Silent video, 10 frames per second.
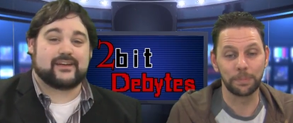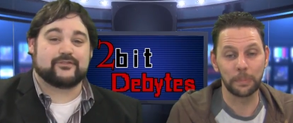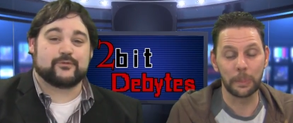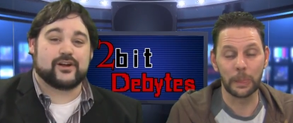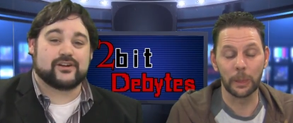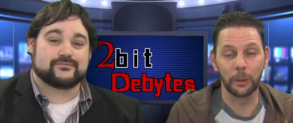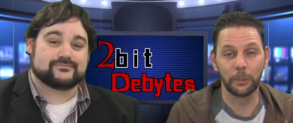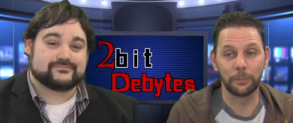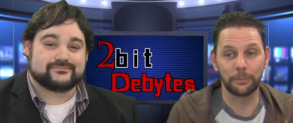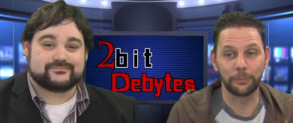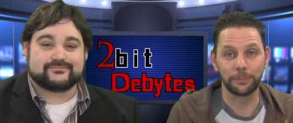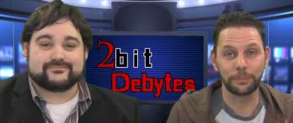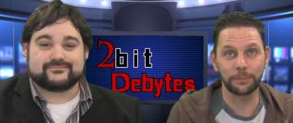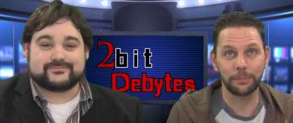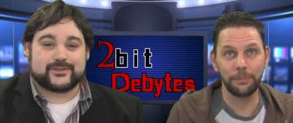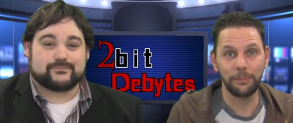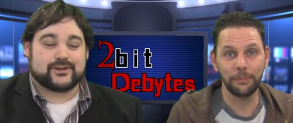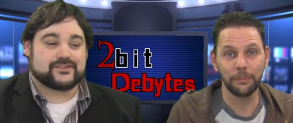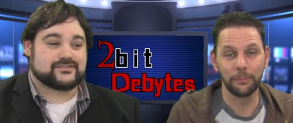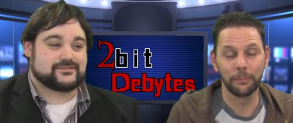Speaker 1: everywhere. Your
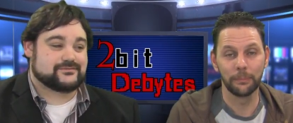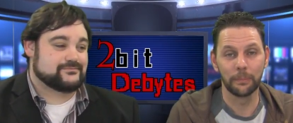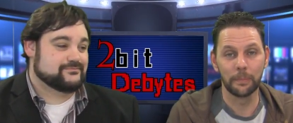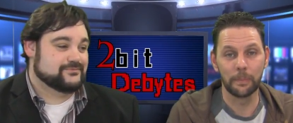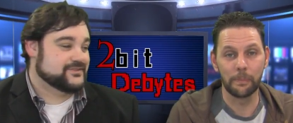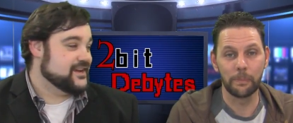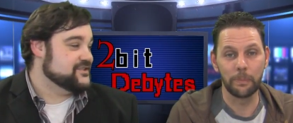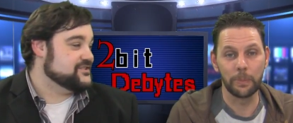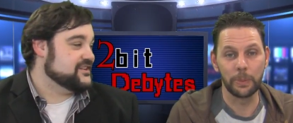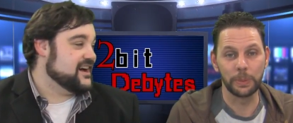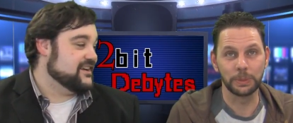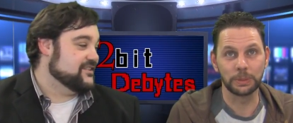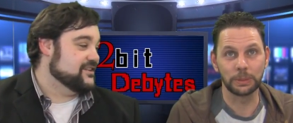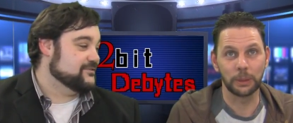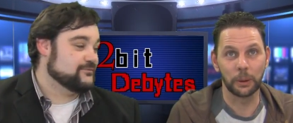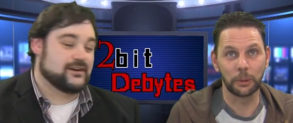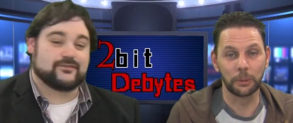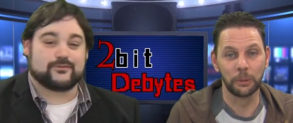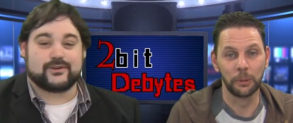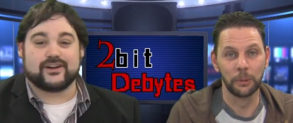bus station, I don't know.
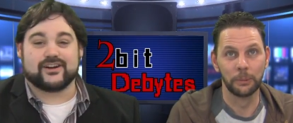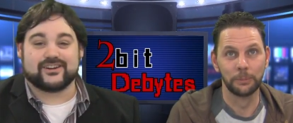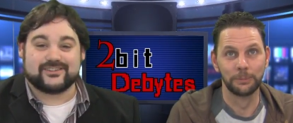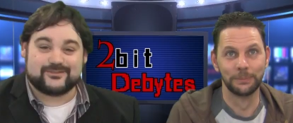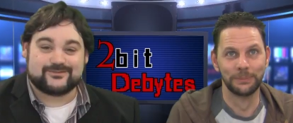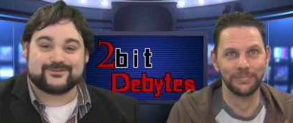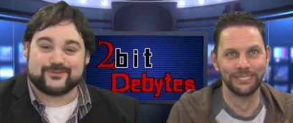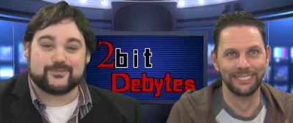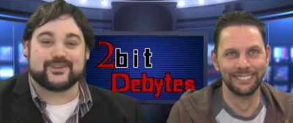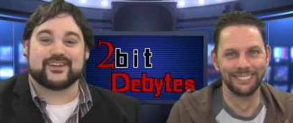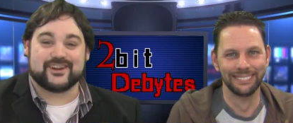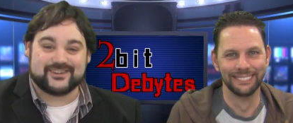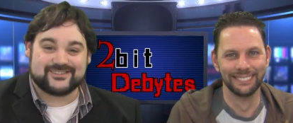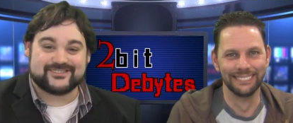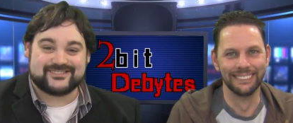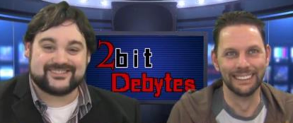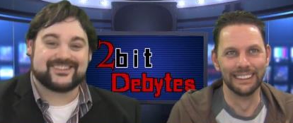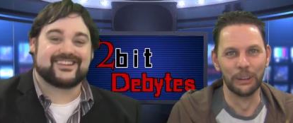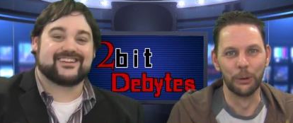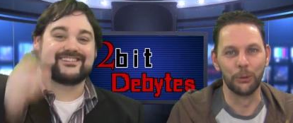Wherever we are. We'll be there.
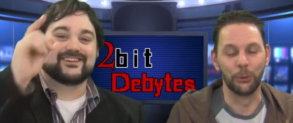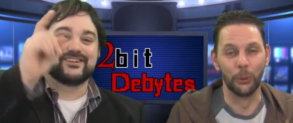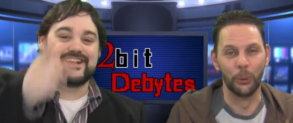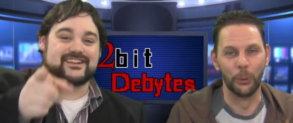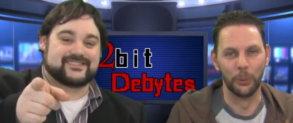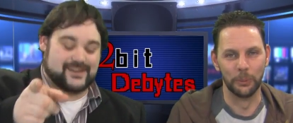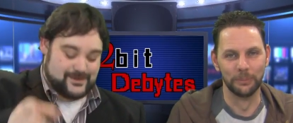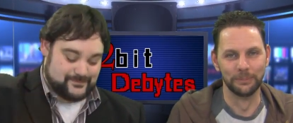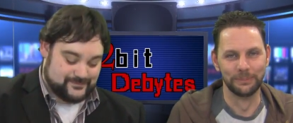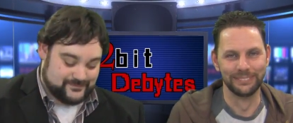Till next time.